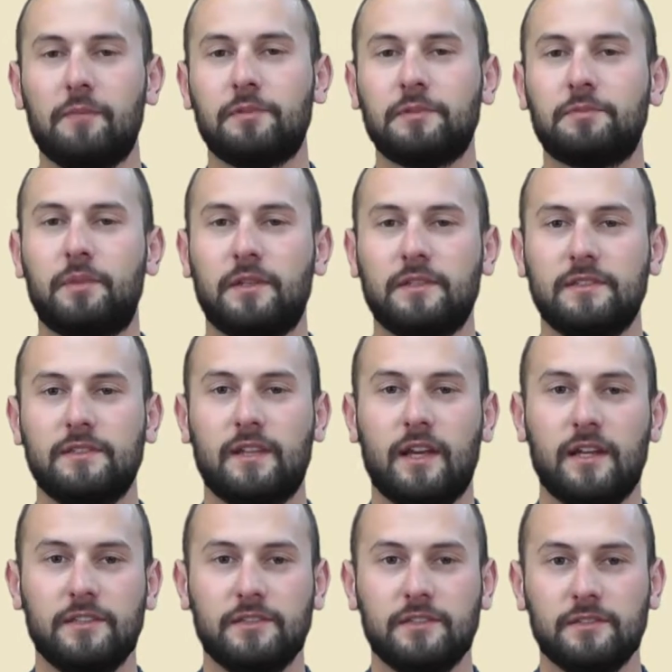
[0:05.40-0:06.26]
campus
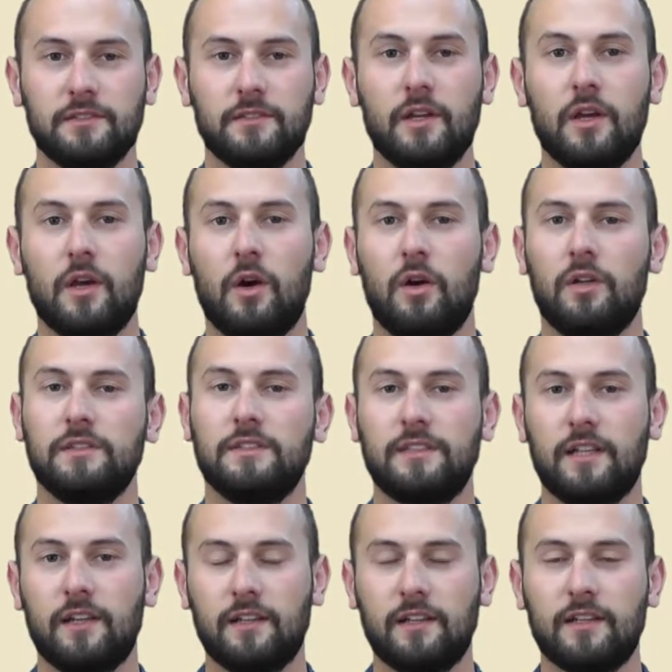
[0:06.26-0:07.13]
presentation
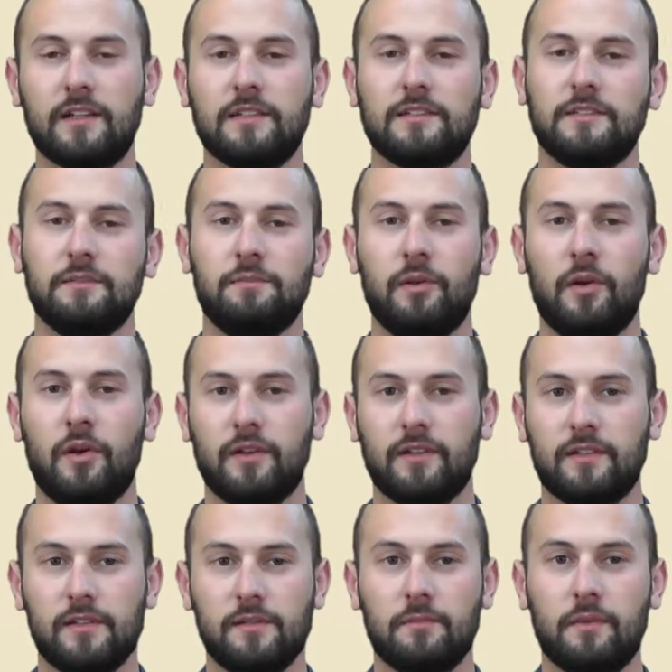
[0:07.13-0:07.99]
on selling and
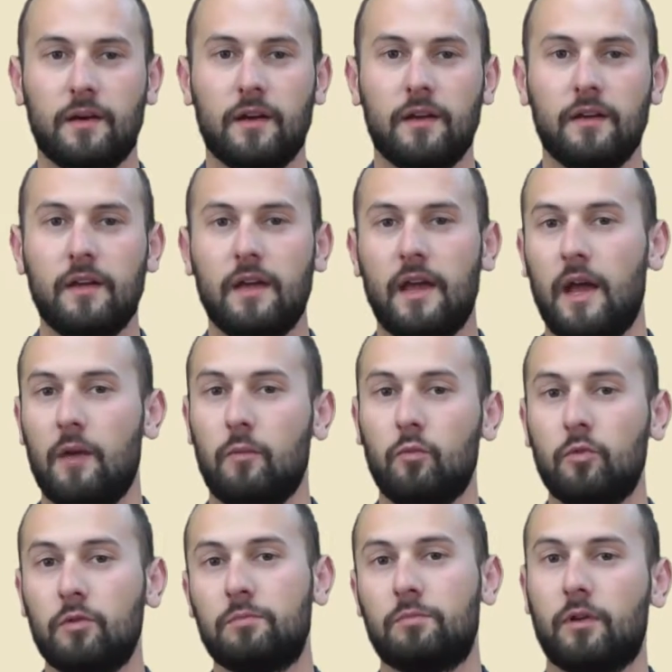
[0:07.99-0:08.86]
supplying timber
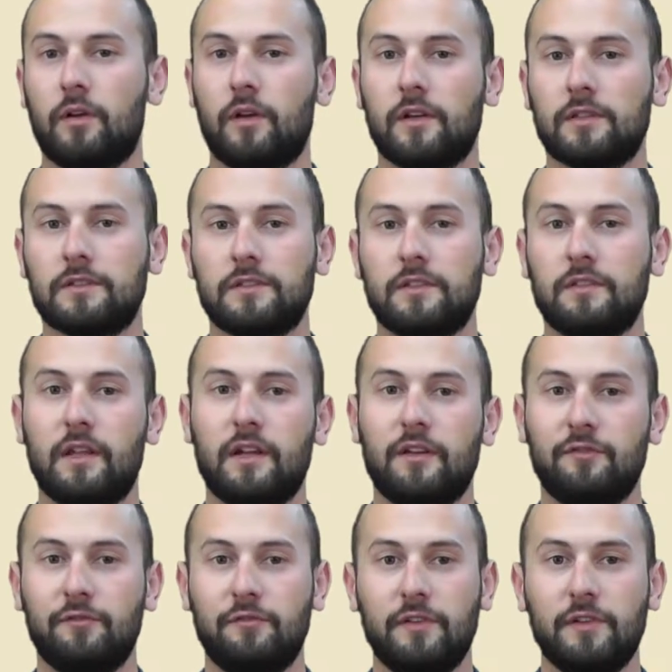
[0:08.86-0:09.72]
and wood products
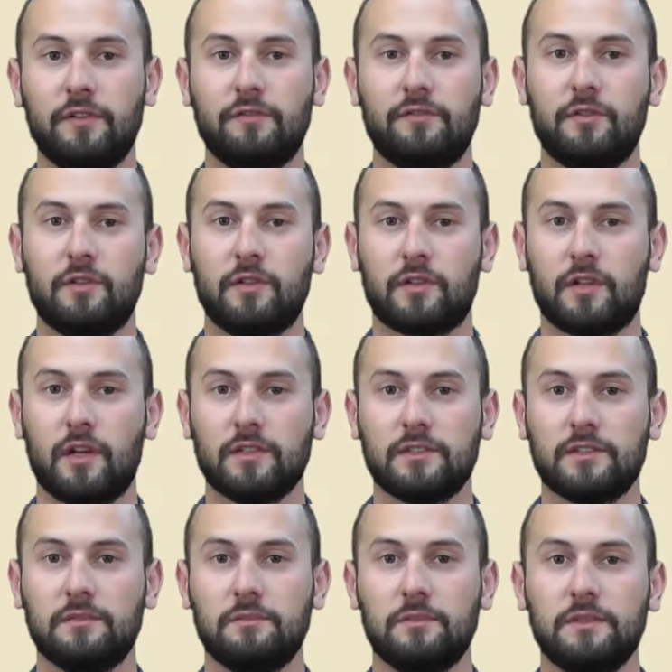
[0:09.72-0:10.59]
that are fit for a
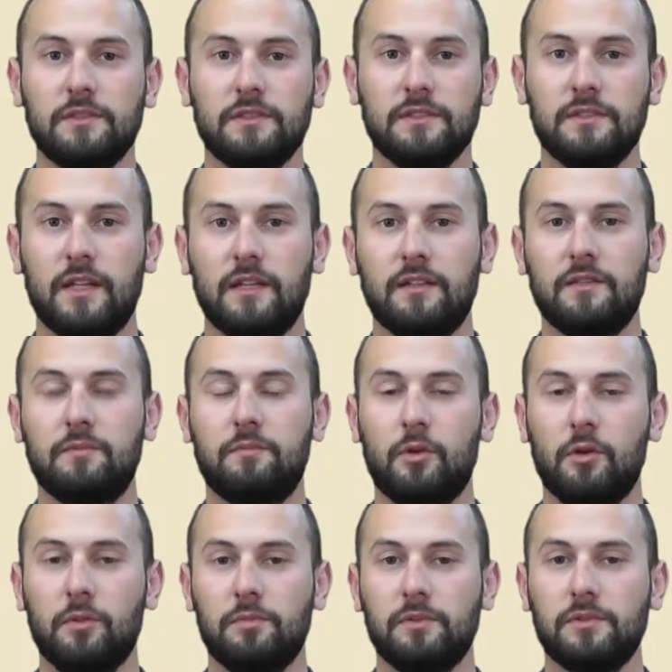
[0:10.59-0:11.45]
customer's
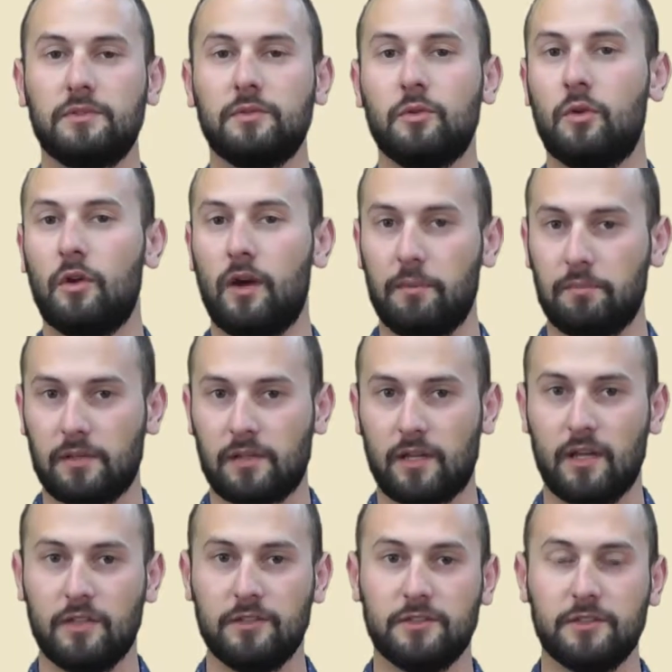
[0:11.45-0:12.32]
intended purpose or
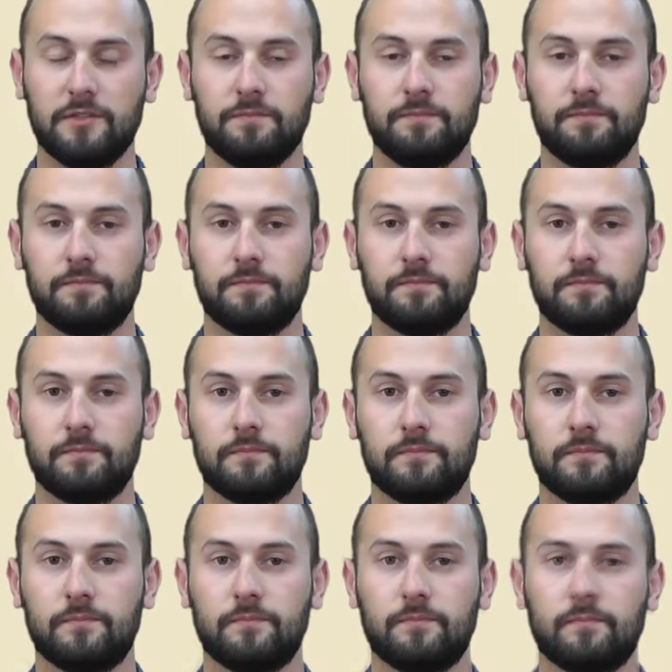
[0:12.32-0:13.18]
application.
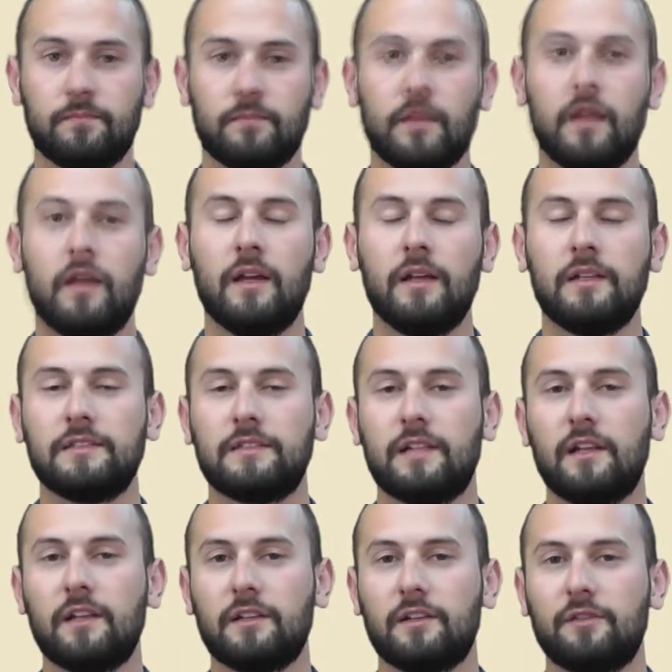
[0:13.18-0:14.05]

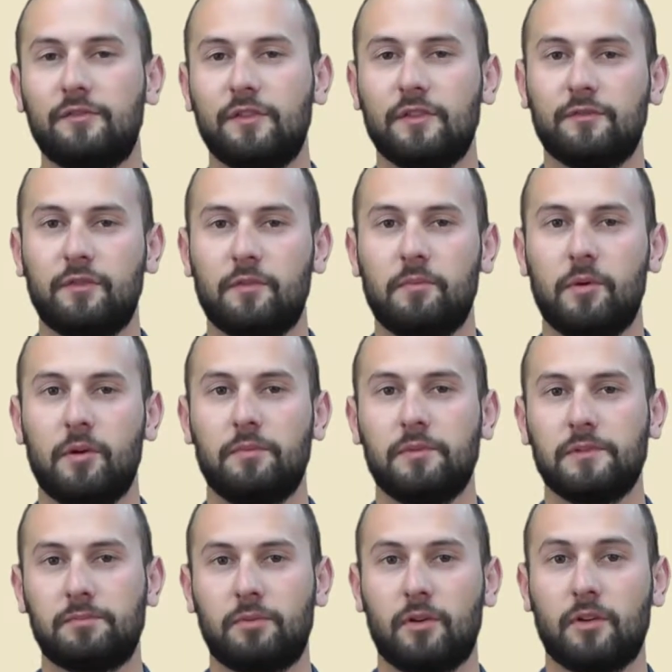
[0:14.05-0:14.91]
Selling a
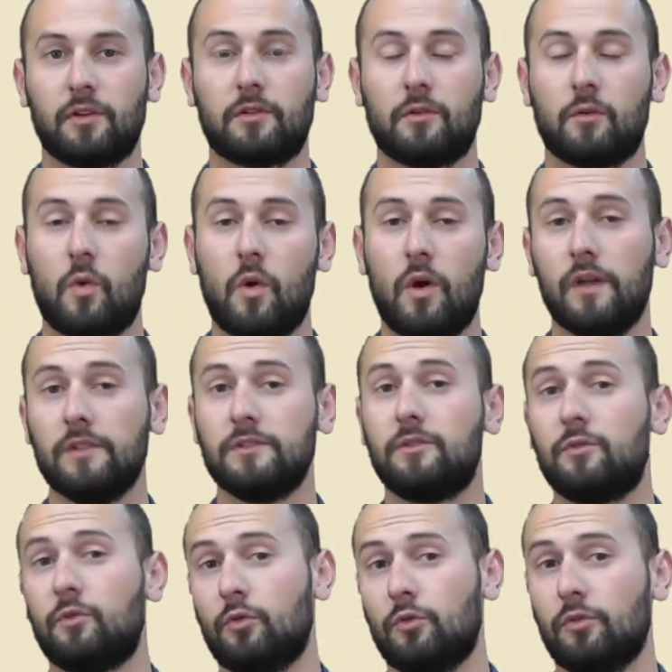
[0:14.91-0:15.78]
fit-for-purpose product
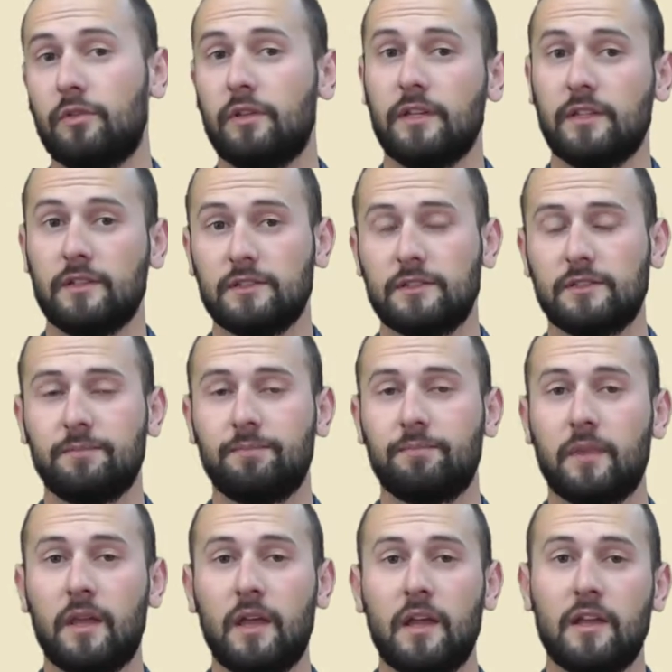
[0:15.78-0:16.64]
requires two
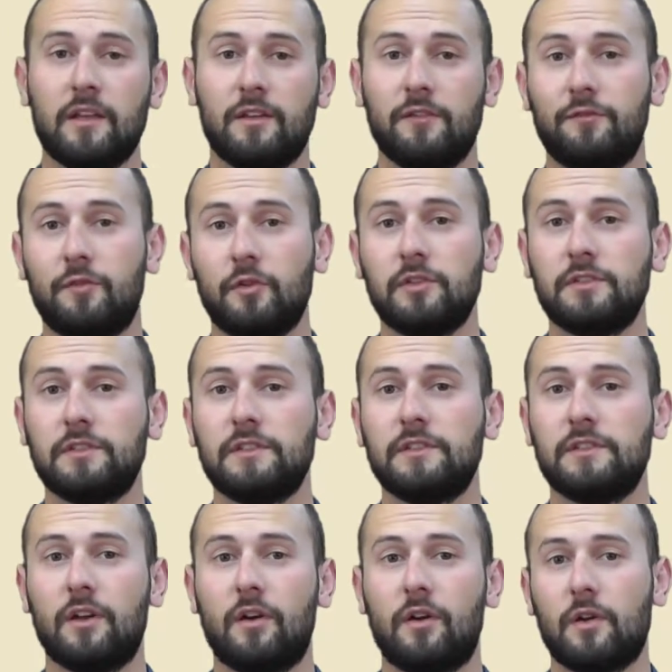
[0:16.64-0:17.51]
things. The
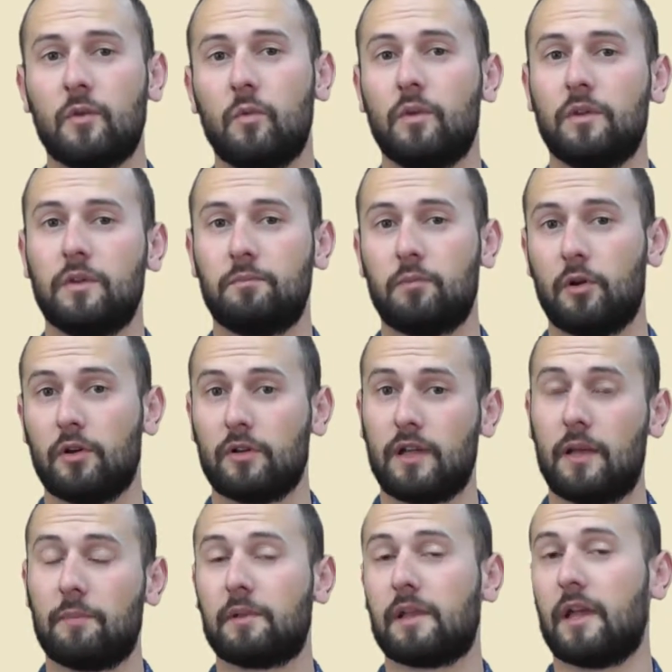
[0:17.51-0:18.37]
first is knowing what the
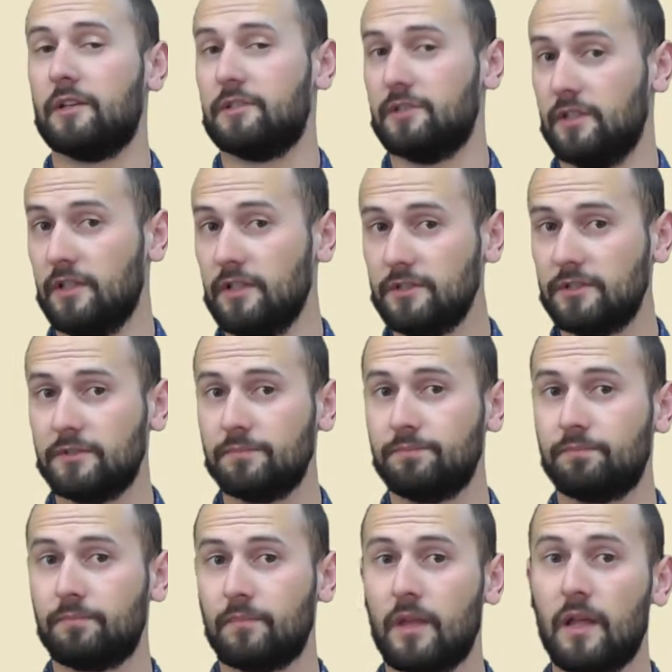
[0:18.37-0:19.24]
product application
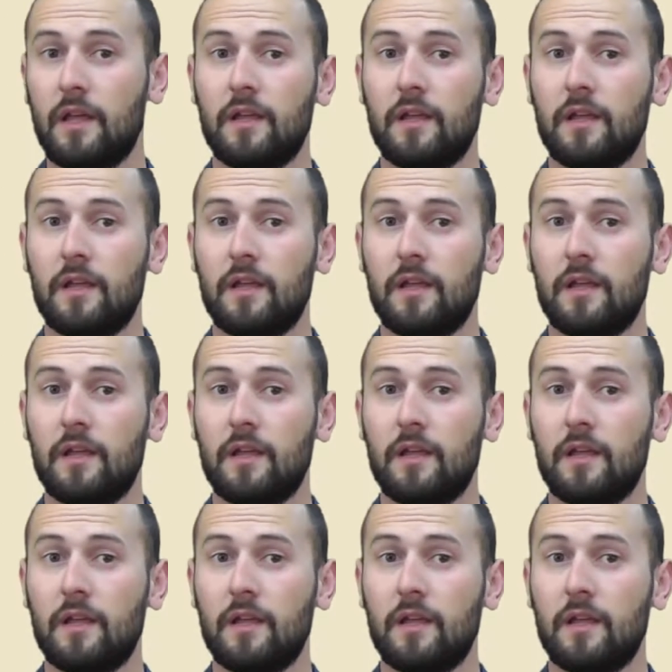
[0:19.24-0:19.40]
is.